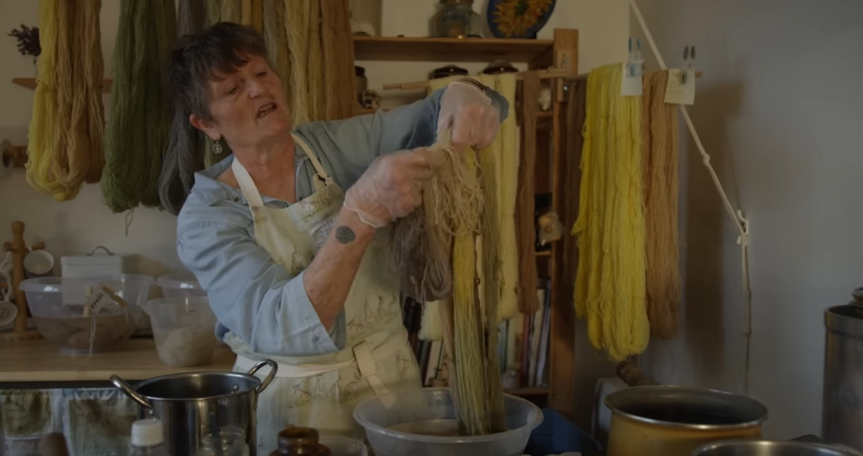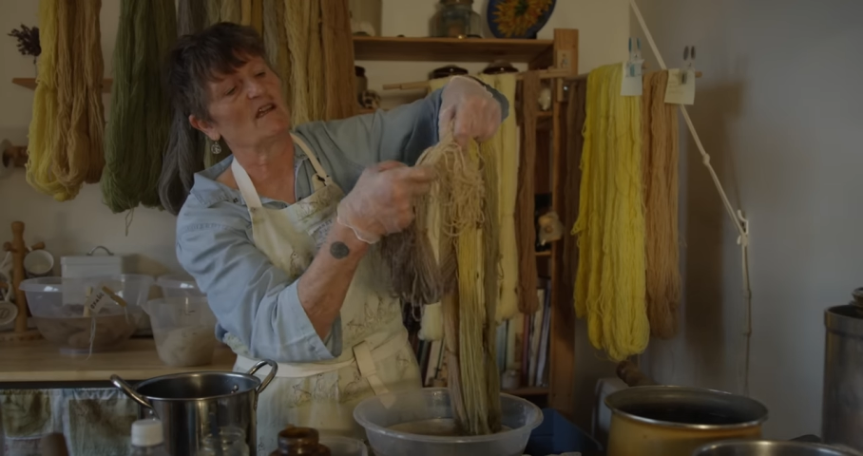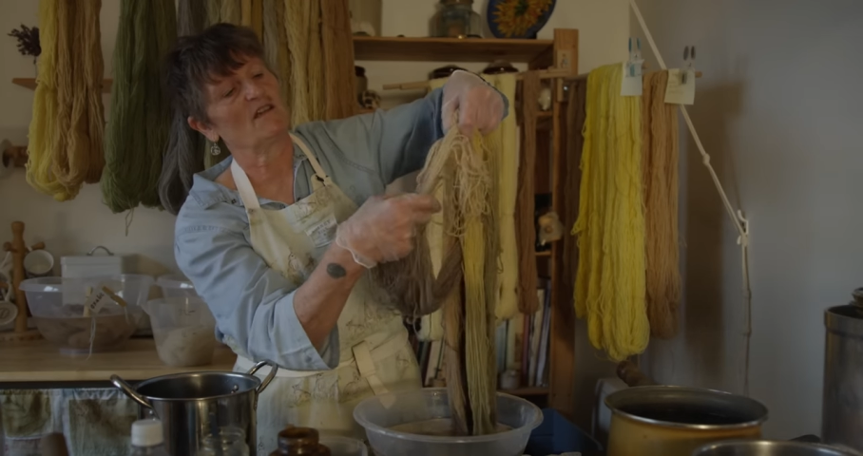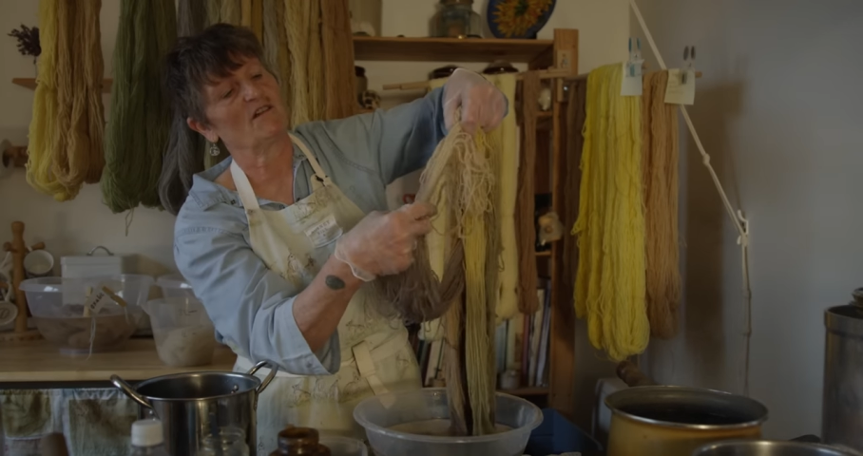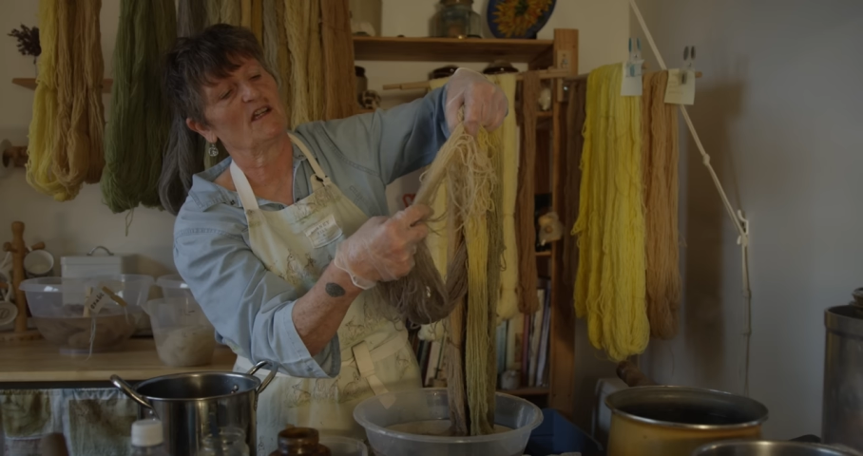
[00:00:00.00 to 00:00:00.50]

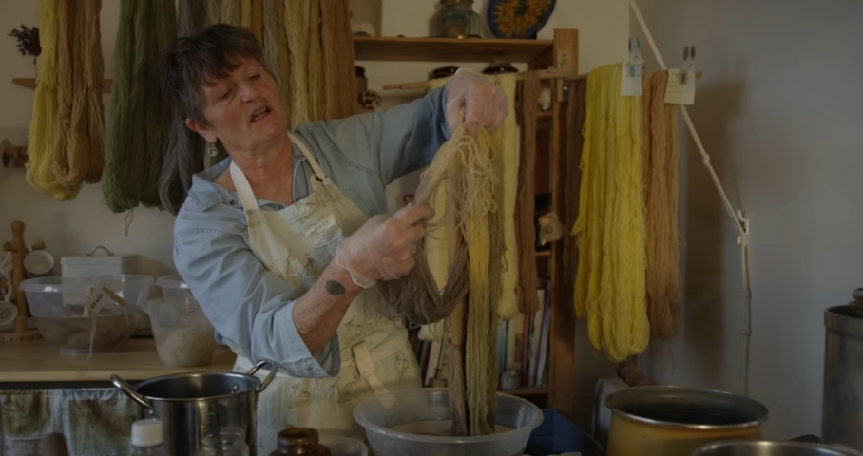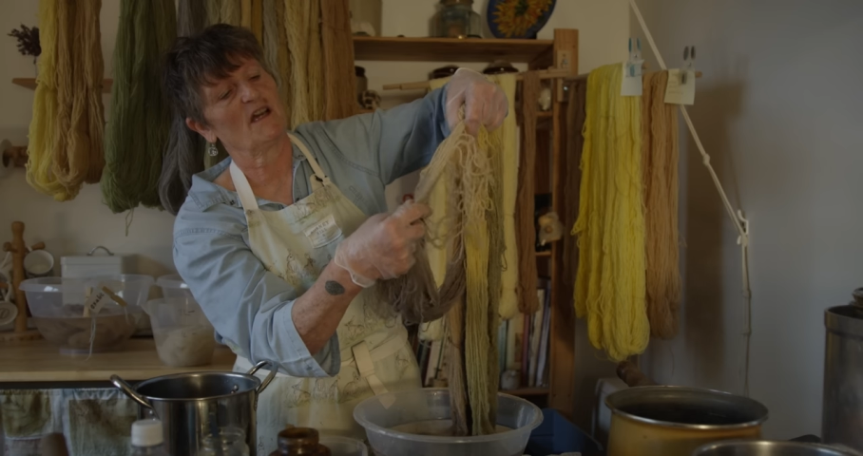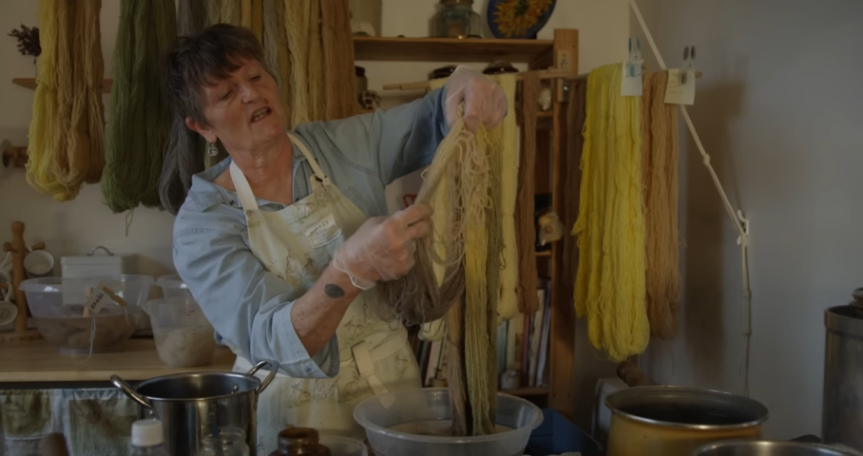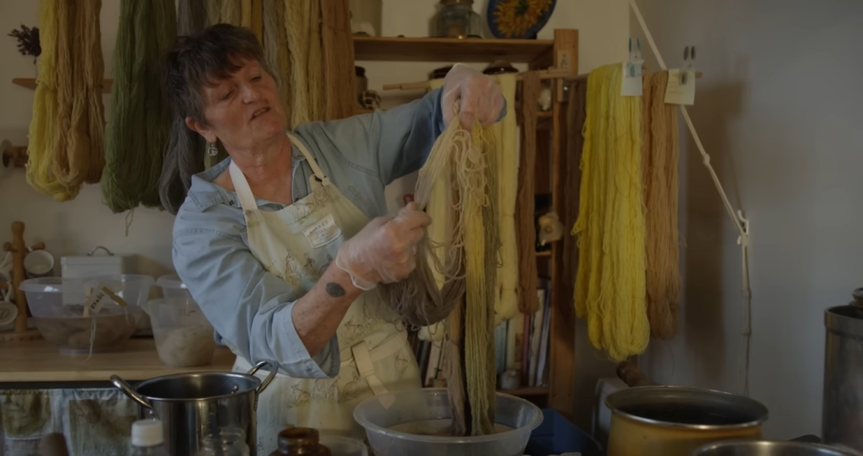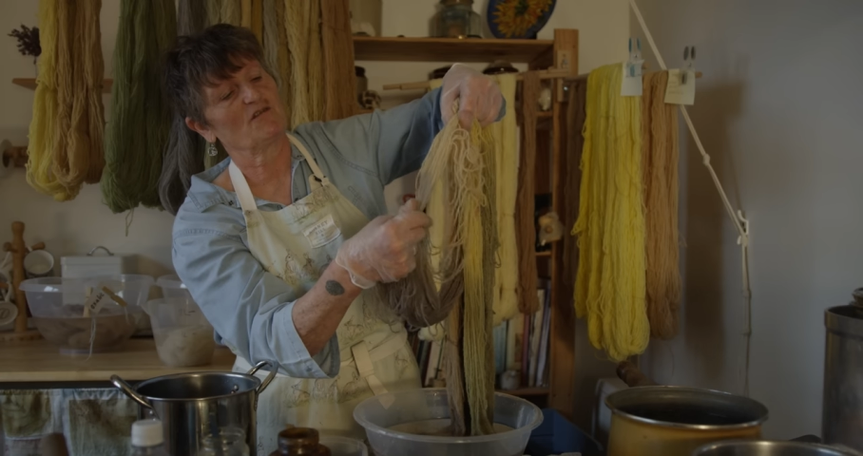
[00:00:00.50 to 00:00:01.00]
colour and
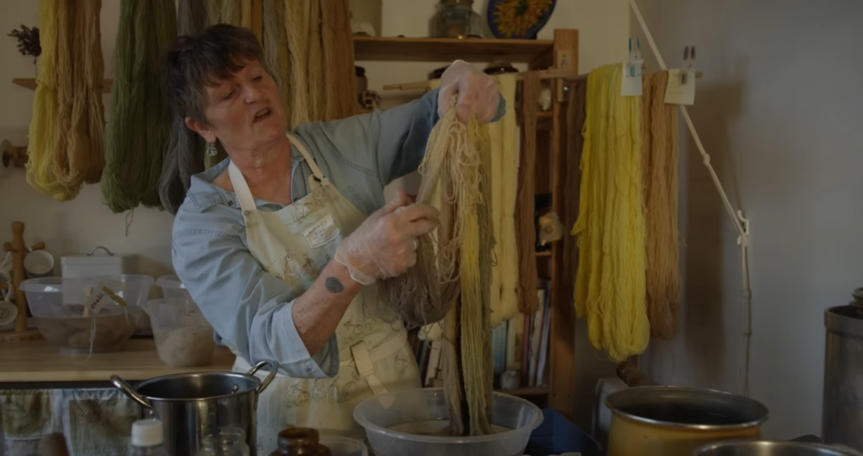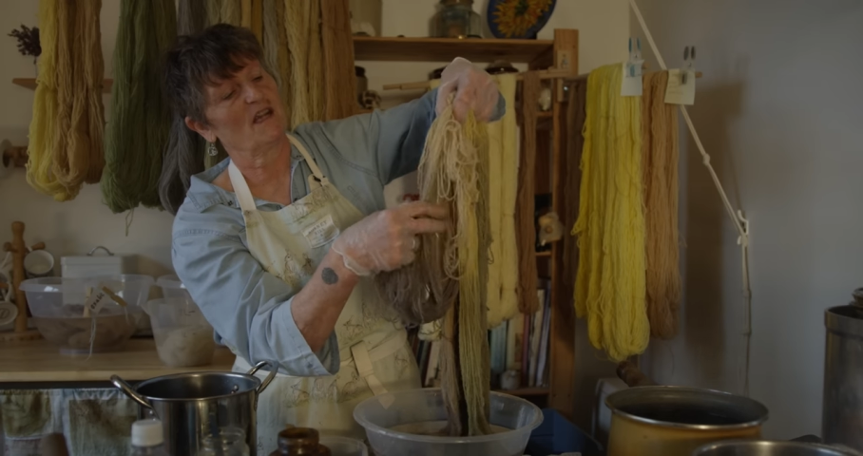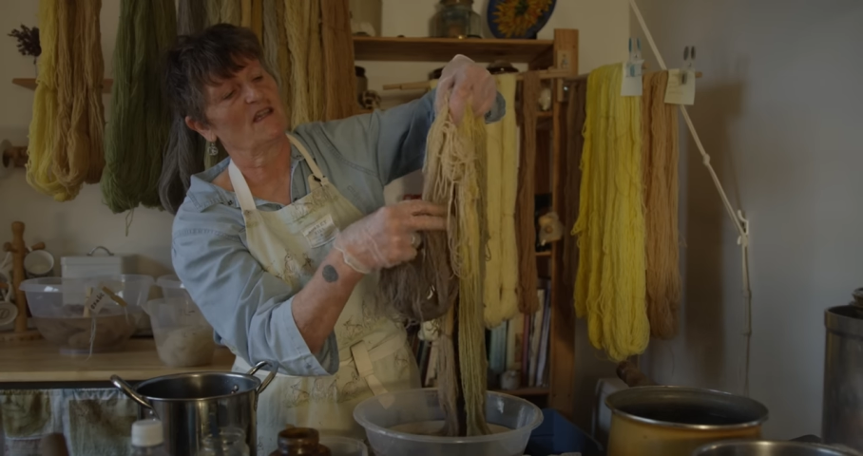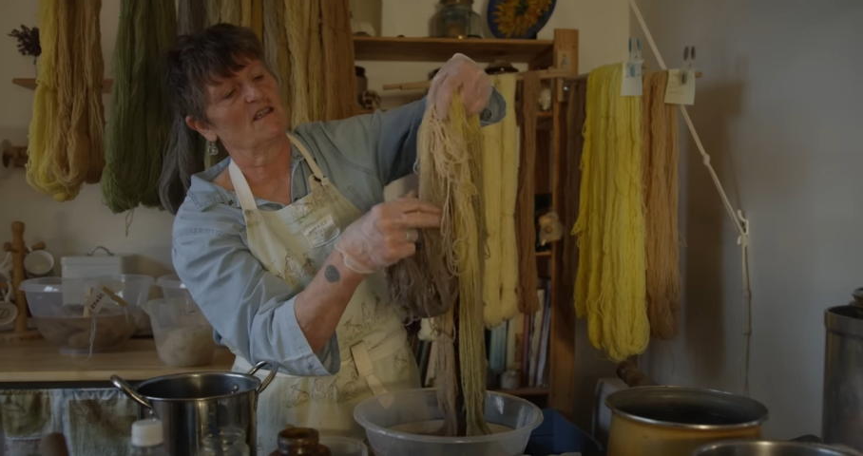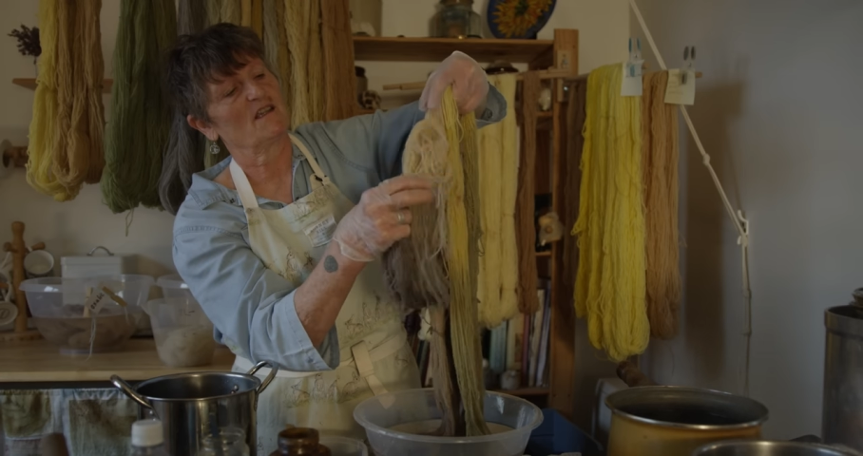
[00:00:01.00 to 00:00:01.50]
light
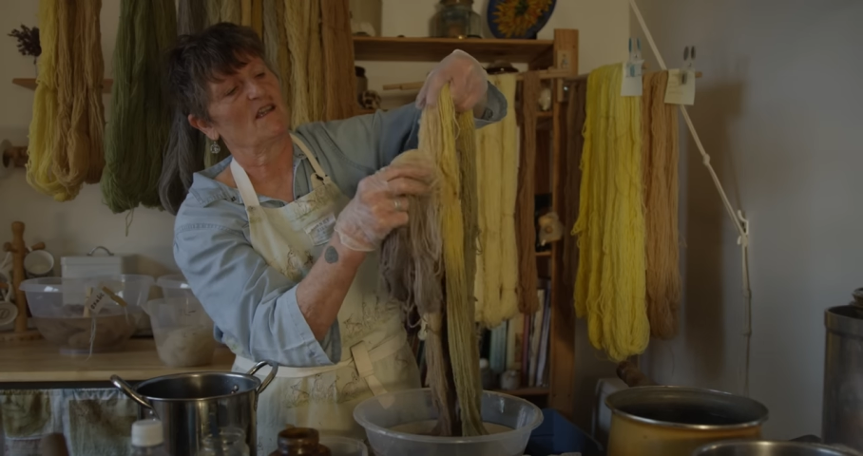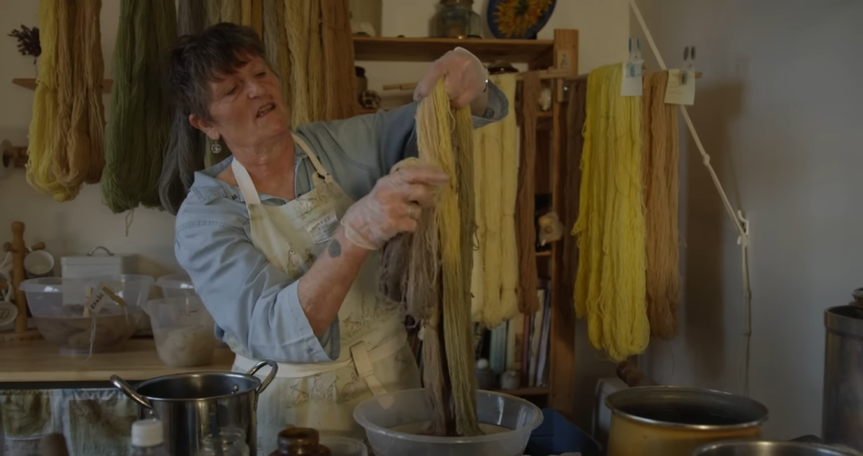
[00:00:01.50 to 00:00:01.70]
greys.